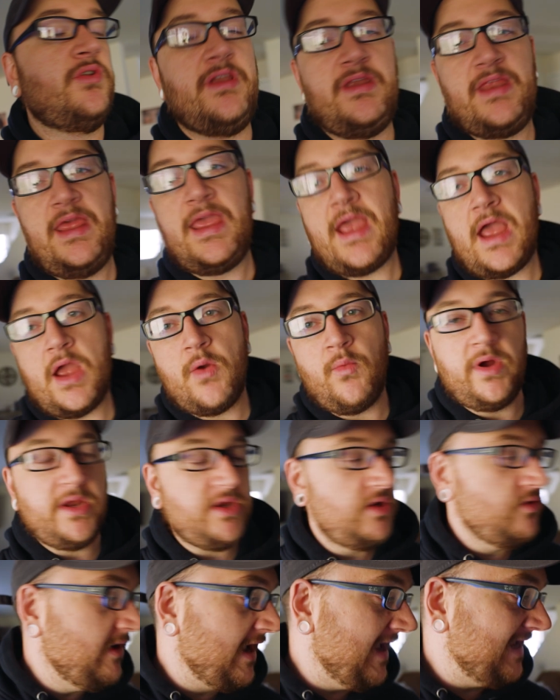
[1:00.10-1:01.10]
today I want
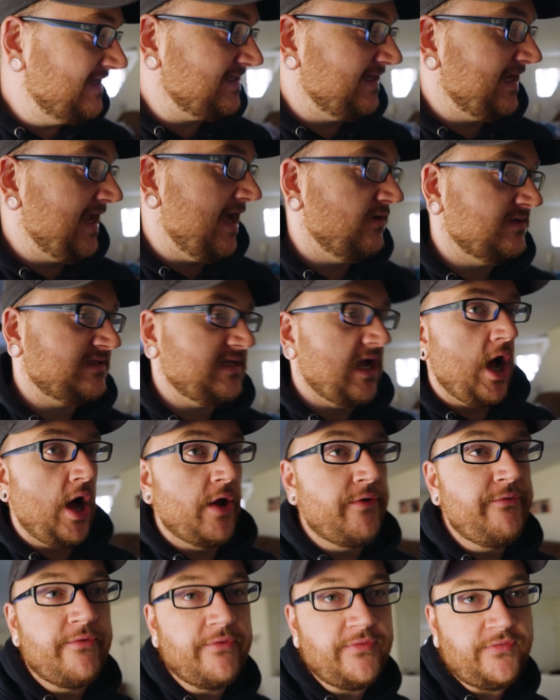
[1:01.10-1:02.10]
you guys and gals to
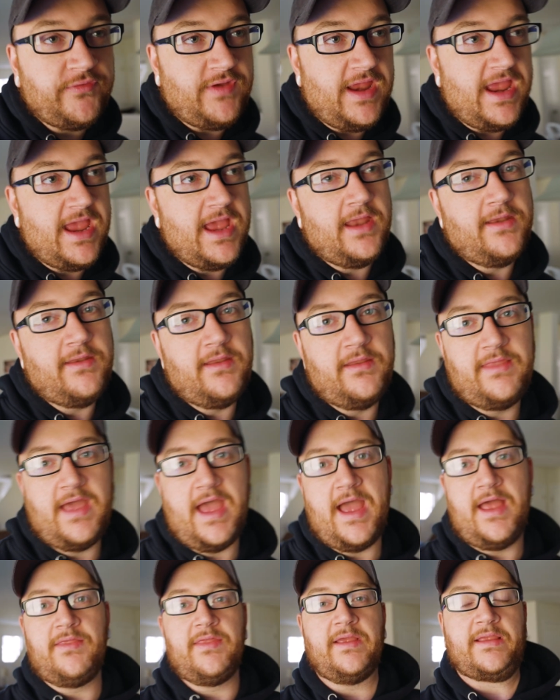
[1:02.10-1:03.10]
understand
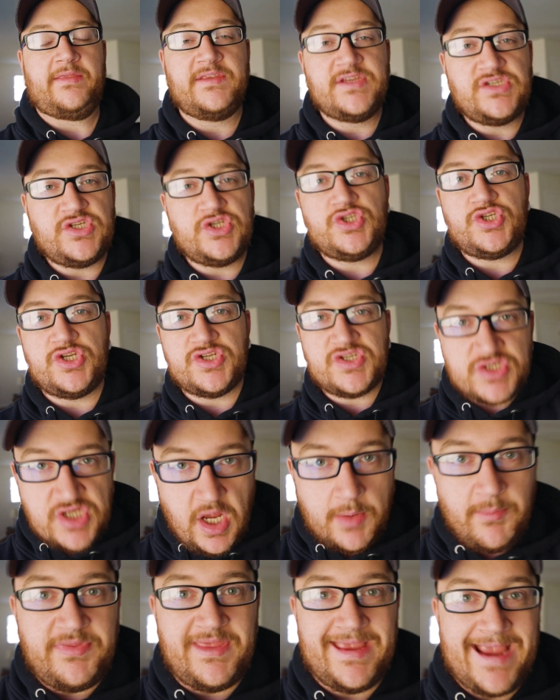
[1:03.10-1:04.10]
that like this is just
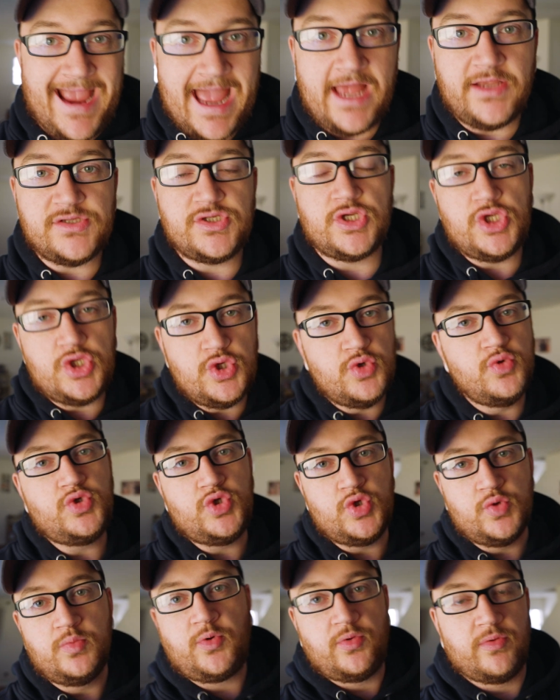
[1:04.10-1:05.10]
something as a
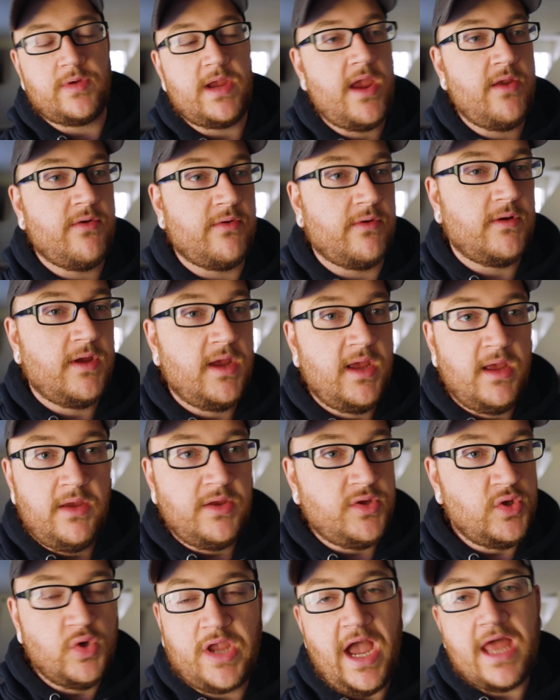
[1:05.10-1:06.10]
YouTube creator
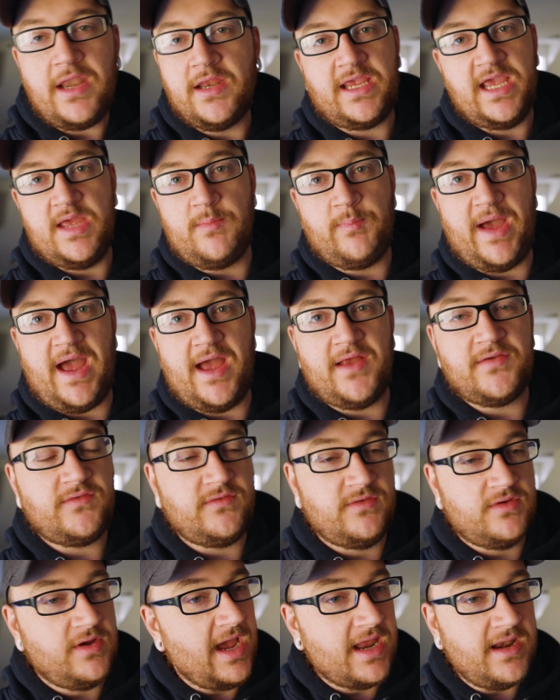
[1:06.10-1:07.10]
you got to get
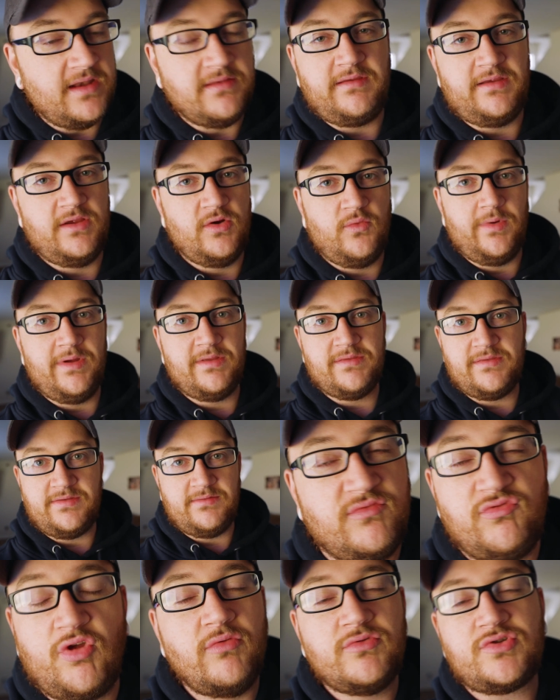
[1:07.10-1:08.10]
past. You got to deal
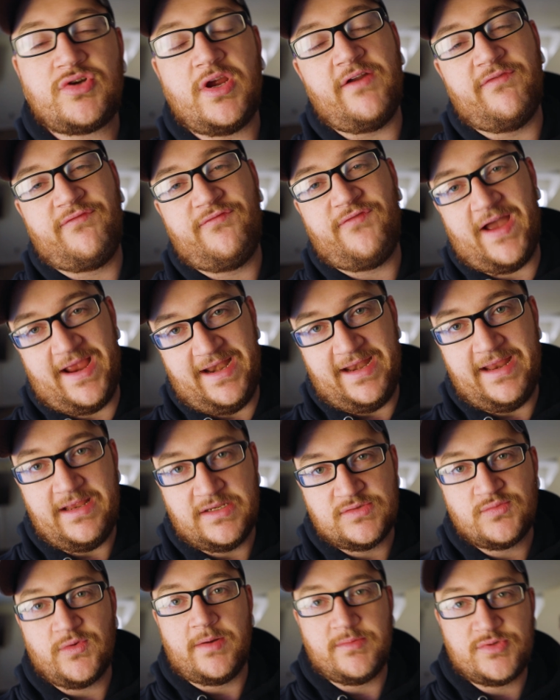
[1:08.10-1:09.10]
with. Don't try to fight it
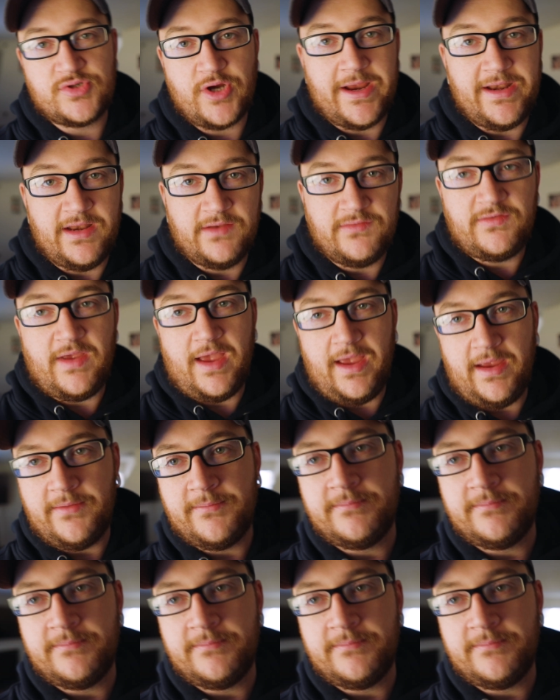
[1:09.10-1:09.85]
is what I'm trying to say.